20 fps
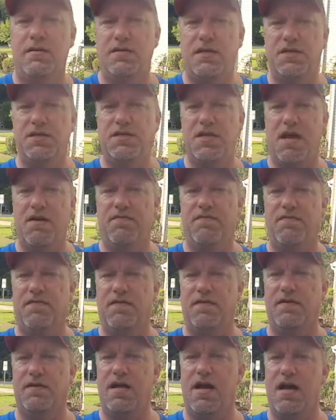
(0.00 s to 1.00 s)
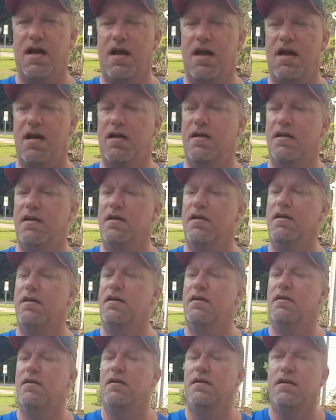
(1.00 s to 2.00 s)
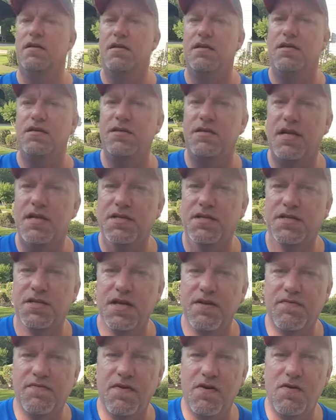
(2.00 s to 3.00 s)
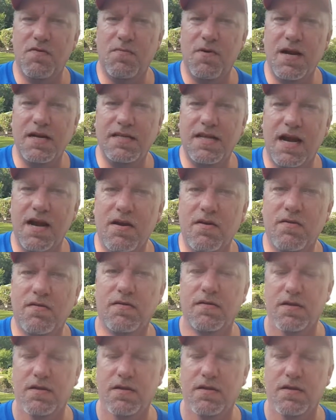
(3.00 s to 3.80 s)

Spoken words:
stuff. Says SeaFoam right there.